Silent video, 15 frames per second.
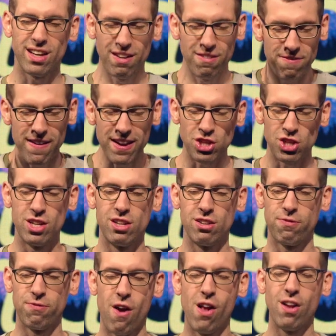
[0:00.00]
conviction
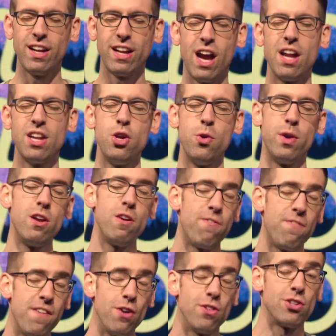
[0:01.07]
is falling on you and you
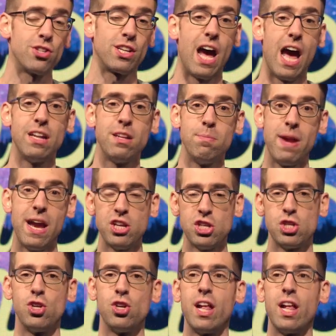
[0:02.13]
feel there's condemnation.